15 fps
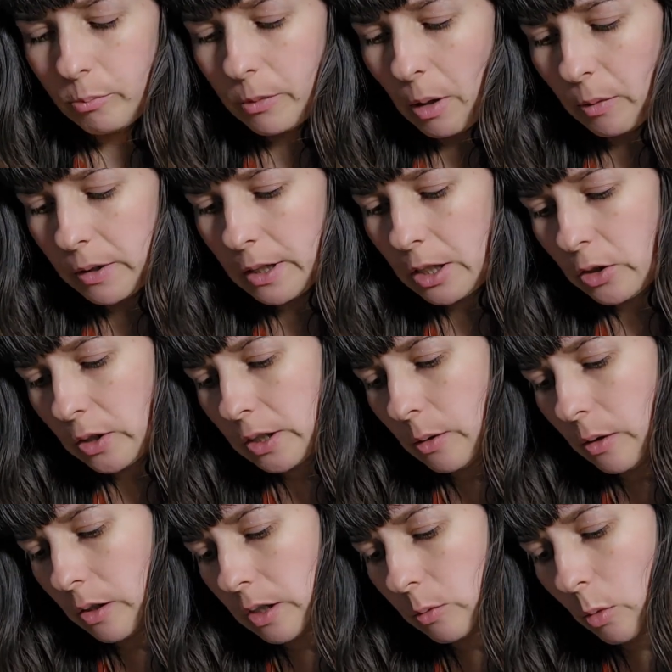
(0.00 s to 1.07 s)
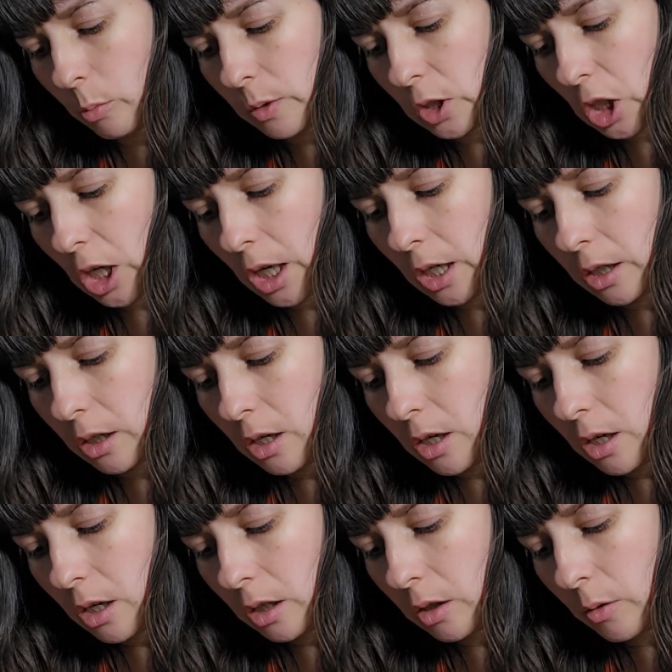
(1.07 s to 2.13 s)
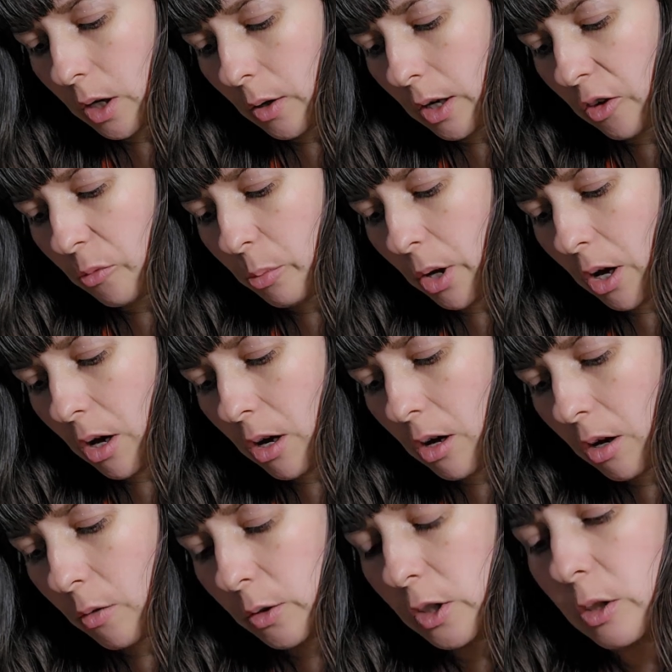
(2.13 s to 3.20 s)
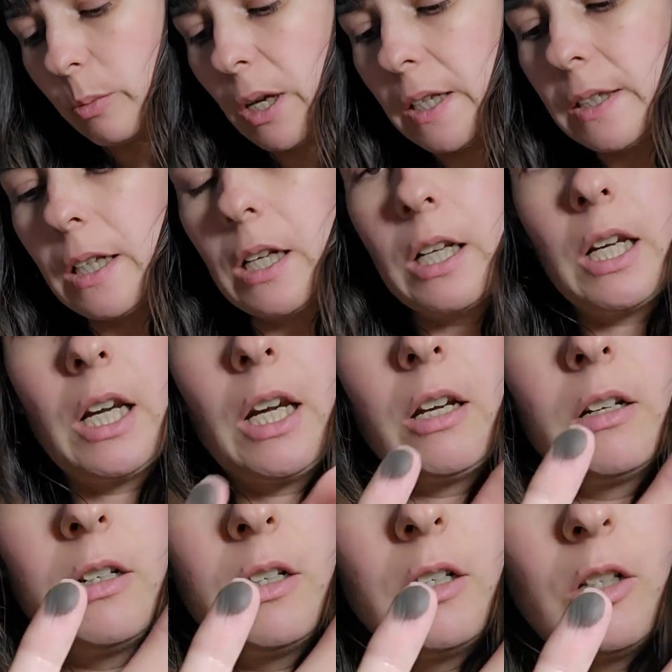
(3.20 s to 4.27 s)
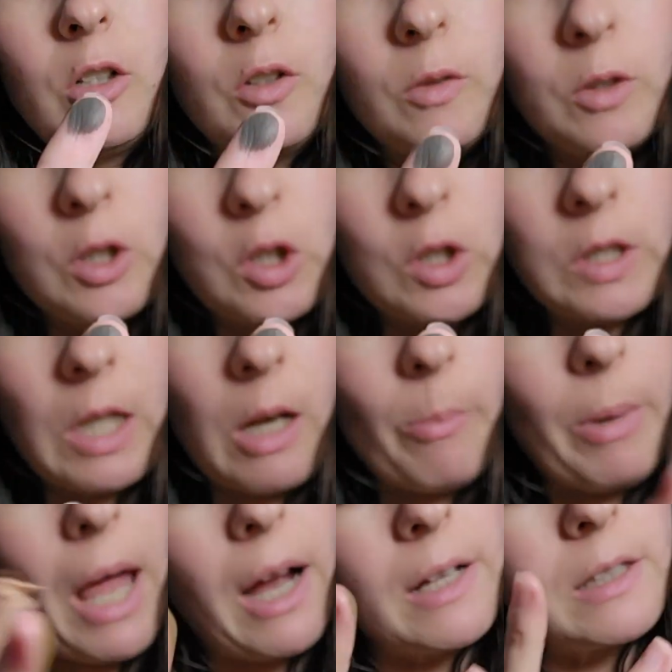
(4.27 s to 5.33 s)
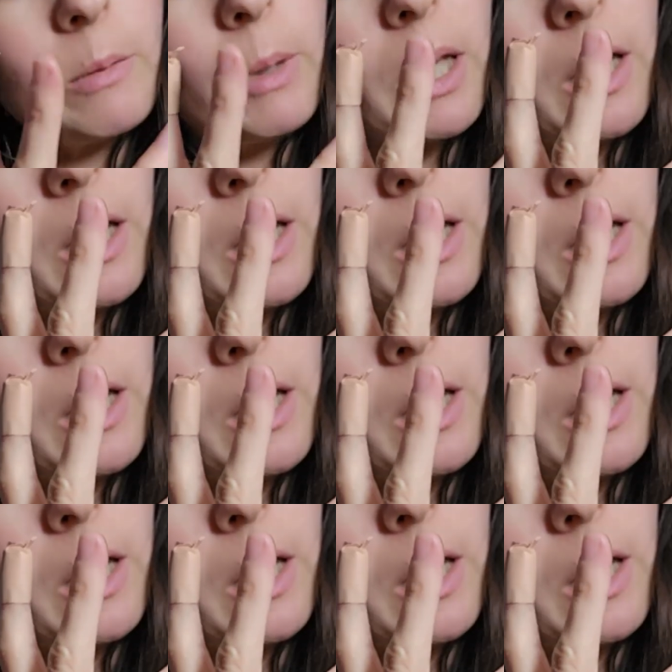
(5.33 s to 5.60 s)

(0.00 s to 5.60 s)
That one's interesting, the Swamp shade. Now we're going with Bark, which is basically, this looks like a black to